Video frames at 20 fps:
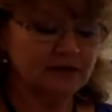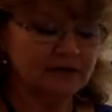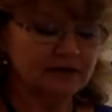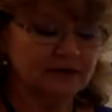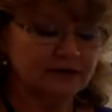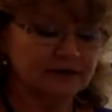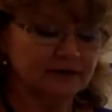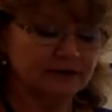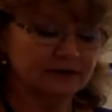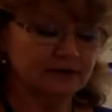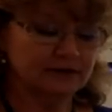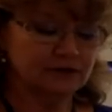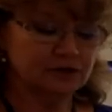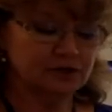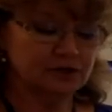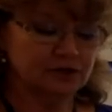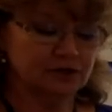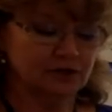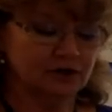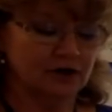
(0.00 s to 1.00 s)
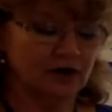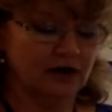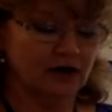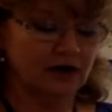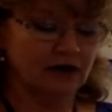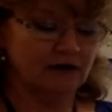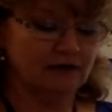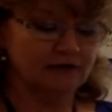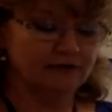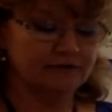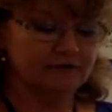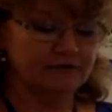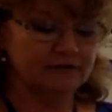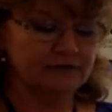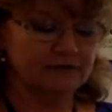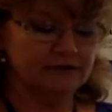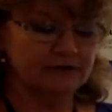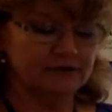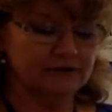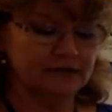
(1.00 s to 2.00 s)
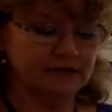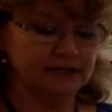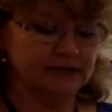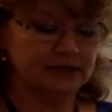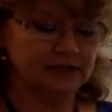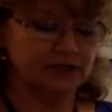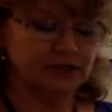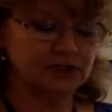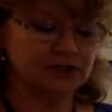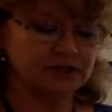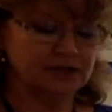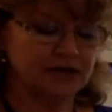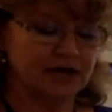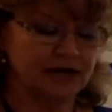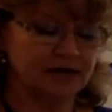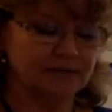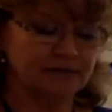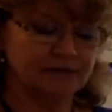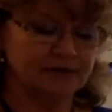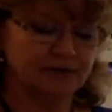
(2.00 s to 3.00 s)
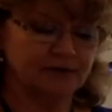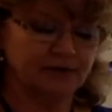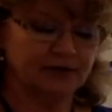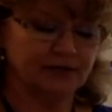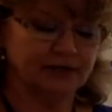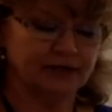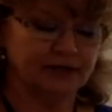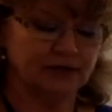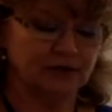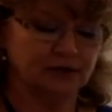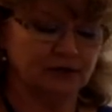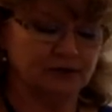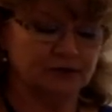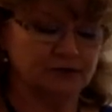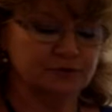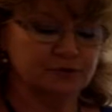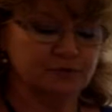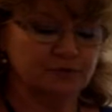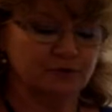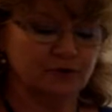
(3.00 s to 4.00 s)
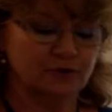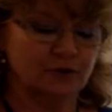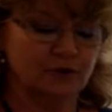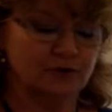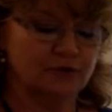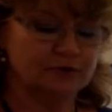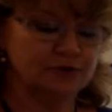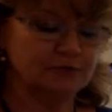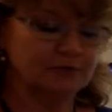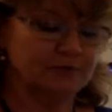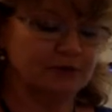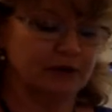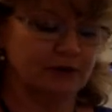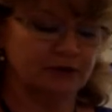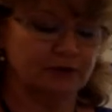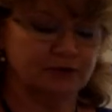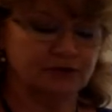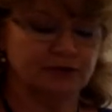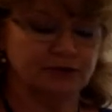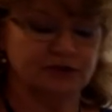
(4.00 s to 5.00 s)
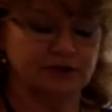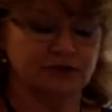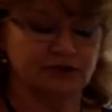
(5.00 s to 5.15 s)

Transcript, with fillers: The literature of each time period includes prose, poetry,